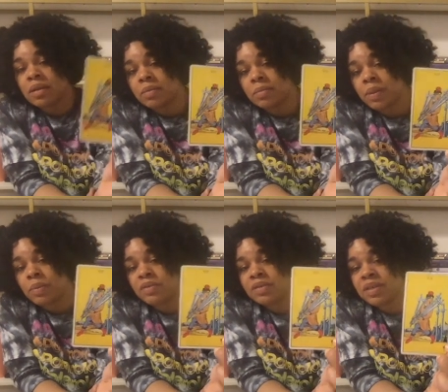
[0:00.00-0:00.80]
People
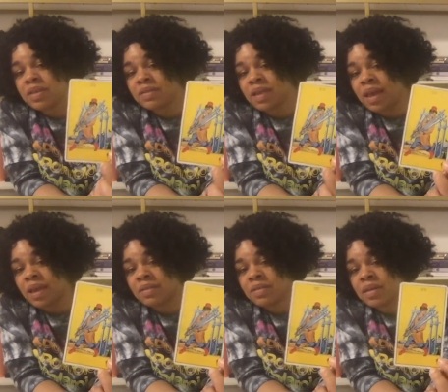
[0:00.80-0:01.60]
see this
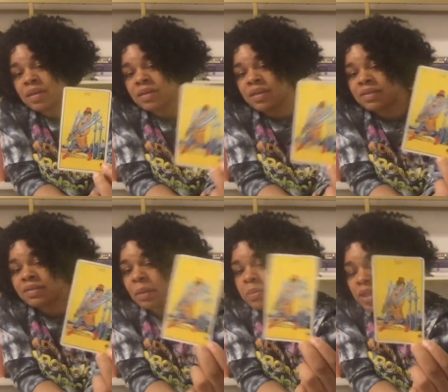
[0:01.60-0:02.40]
as the
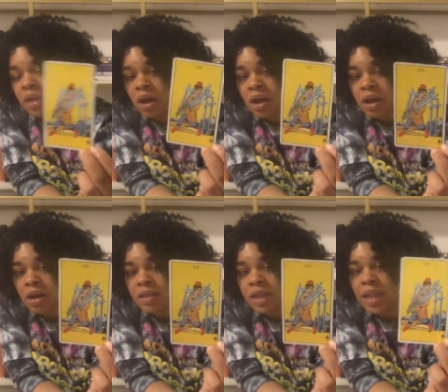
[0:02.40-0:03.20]
deception card,
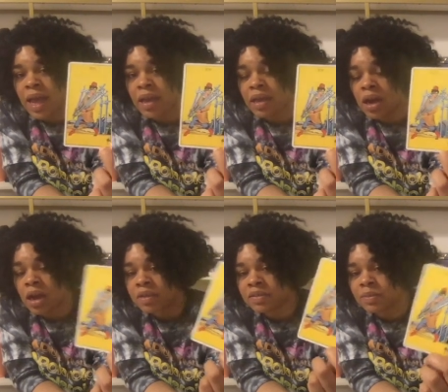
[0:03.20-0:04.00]
the lying card,
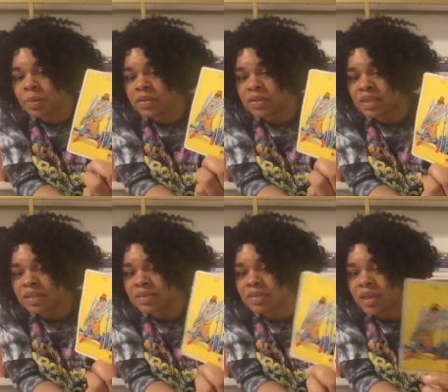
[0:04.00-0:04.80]
because this person is
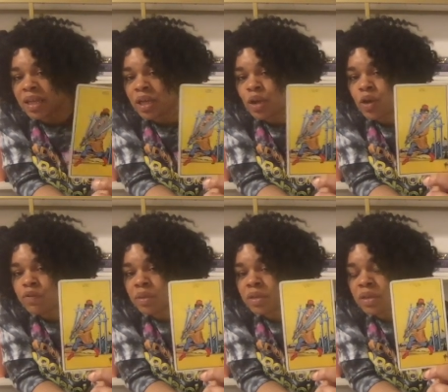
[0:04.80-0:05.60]
sneaking off
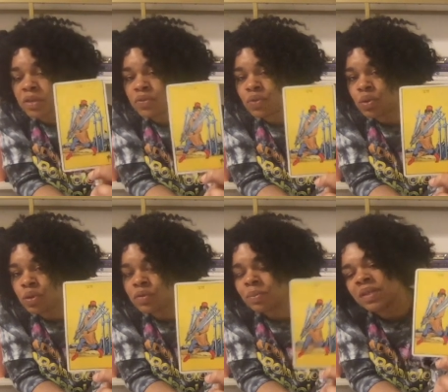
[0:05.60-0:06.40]
with these
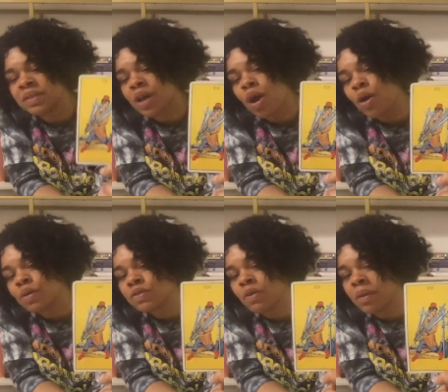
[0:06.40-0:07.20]
swords. But this could
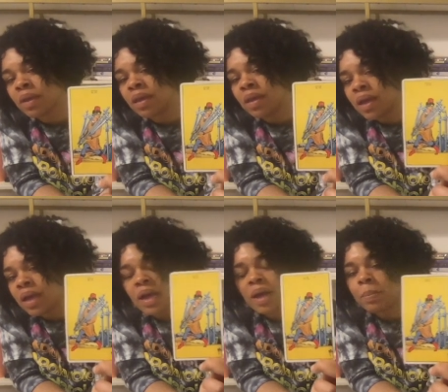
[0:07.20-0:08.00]
also be
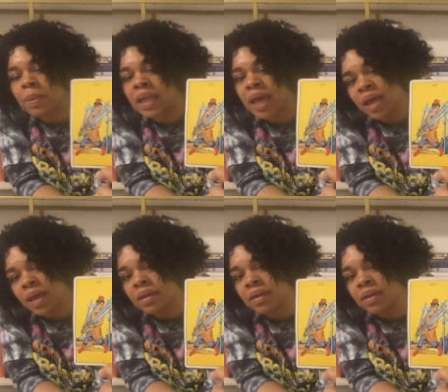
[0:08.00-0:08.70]
a plan